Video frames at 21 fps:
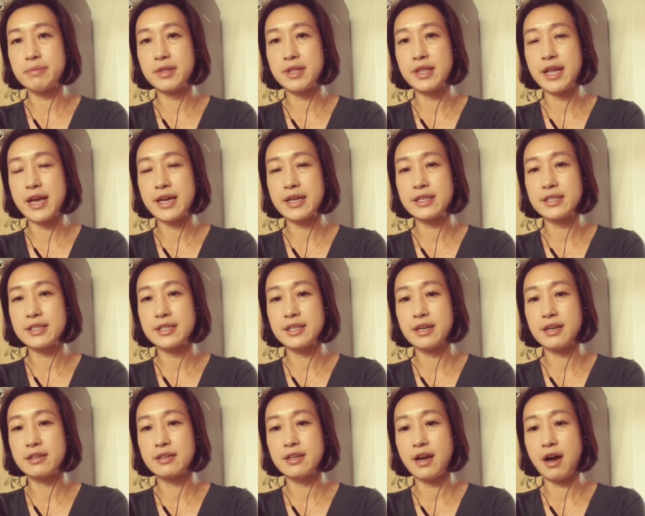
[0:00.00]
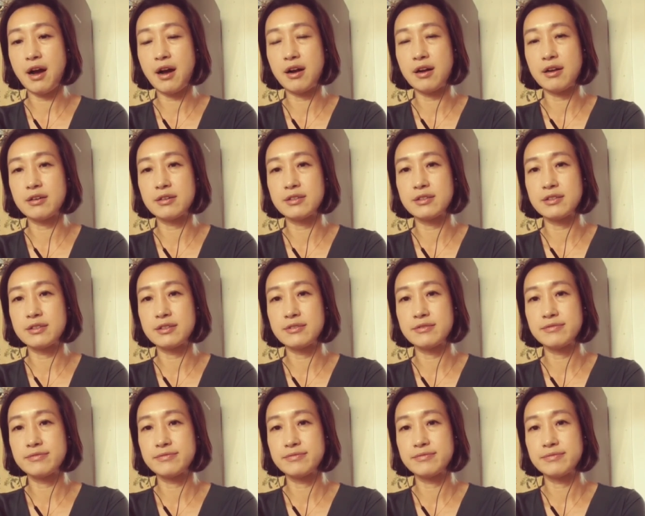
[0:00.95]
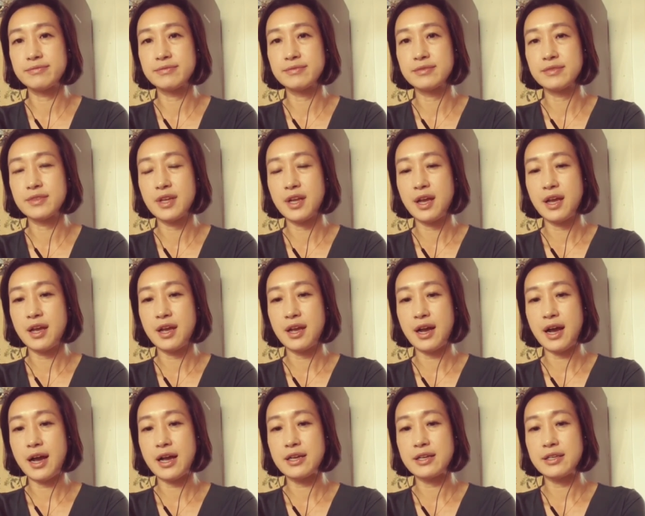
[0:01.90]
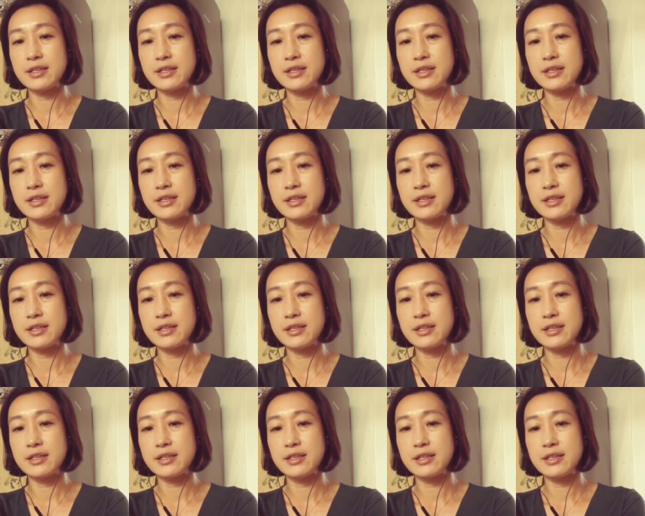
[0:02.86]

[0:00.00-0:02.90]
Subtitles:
late and hard. I